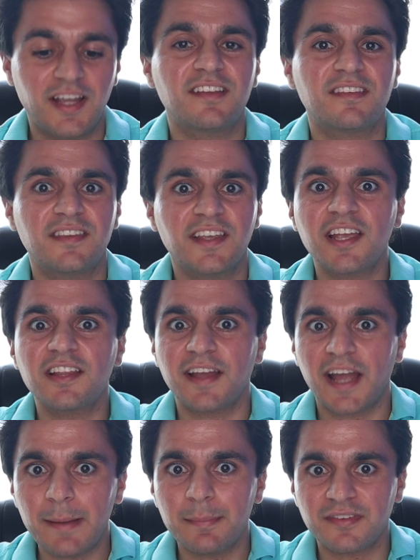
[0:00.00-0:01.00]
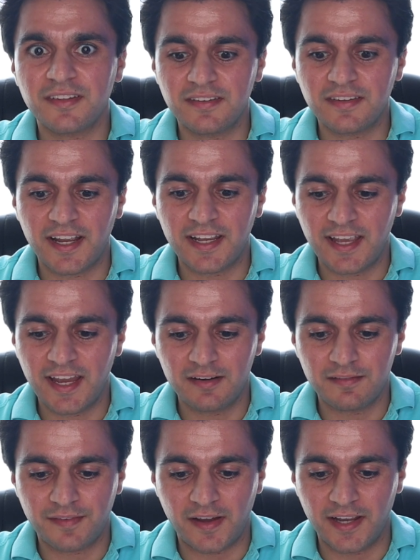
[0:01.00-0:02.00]
And sneakingly absent, I
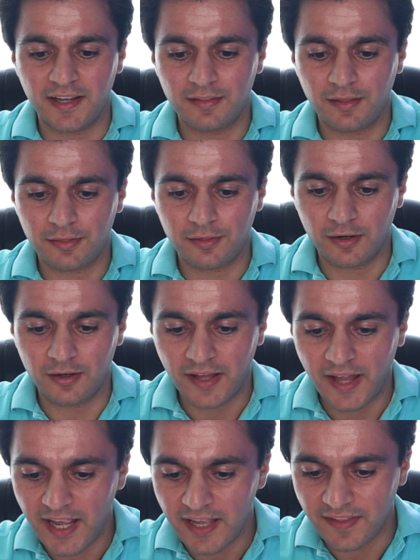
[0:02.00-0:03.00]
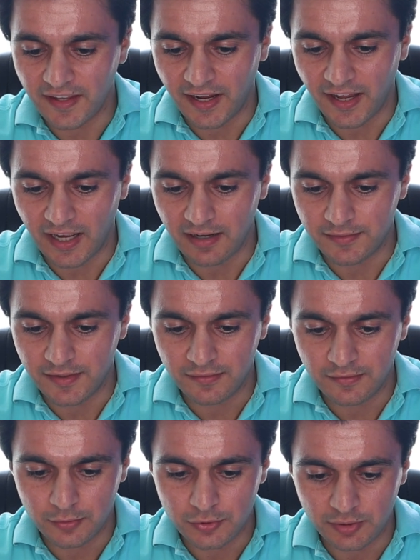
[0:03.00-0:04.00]
can't find the third ad that I have, this
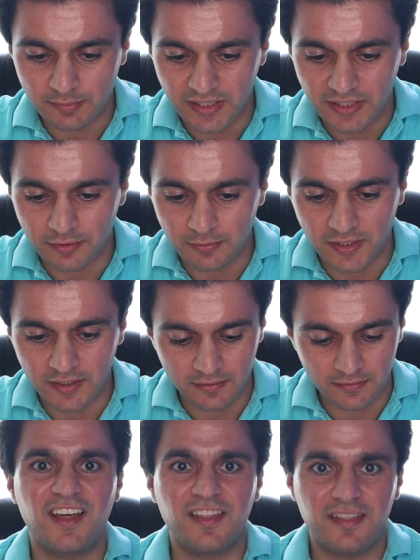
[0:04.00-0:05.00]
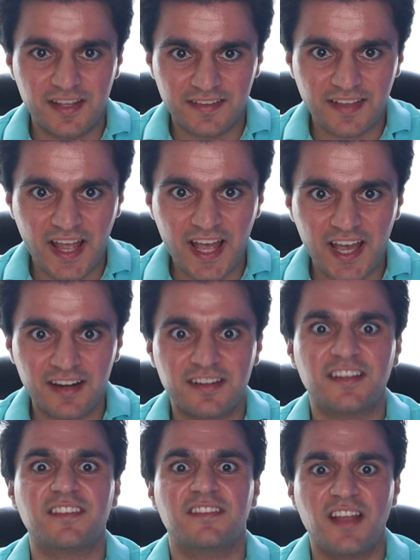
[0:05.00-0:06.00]
social media one. This ad
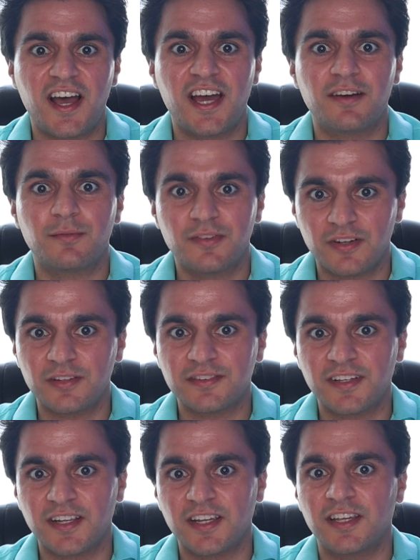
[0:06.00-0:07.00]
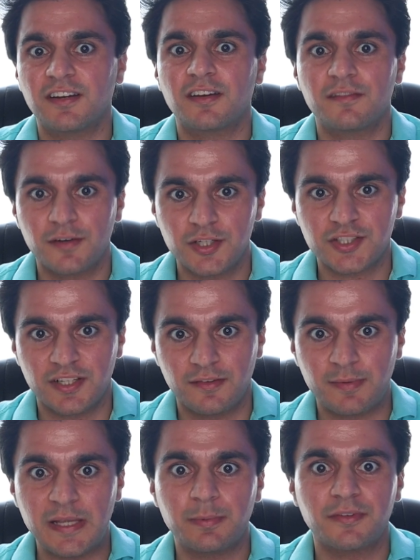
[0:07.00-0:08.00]
is not resulting in conversions,
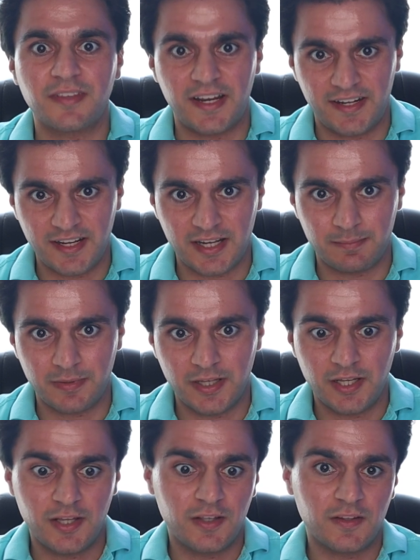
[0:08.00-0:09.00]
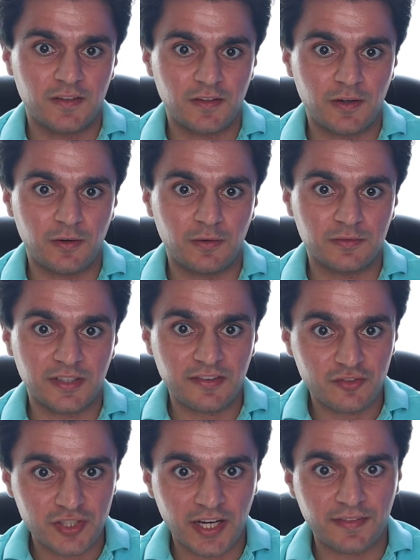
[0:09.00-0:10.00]
people signing up. So
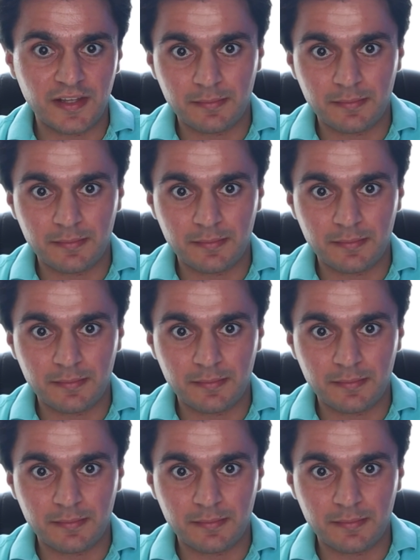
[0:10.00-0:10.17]
let's check the